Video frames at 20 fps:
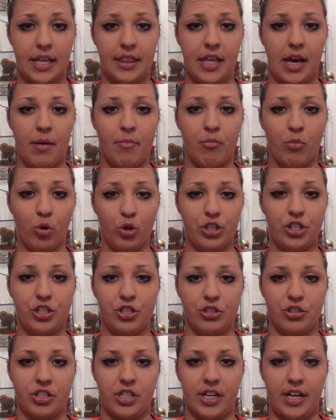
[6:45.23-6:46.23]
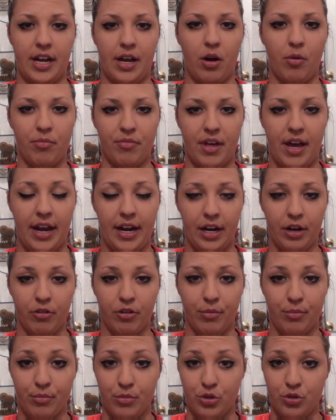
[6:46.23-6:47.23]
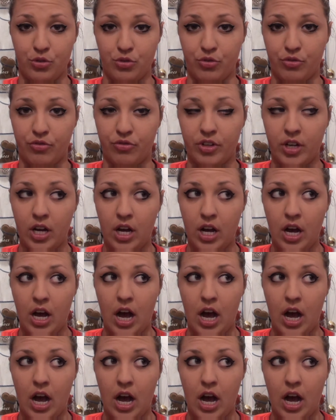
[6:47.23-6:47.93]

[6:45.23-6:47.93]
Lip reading: and that moisture is going to help the hair remove,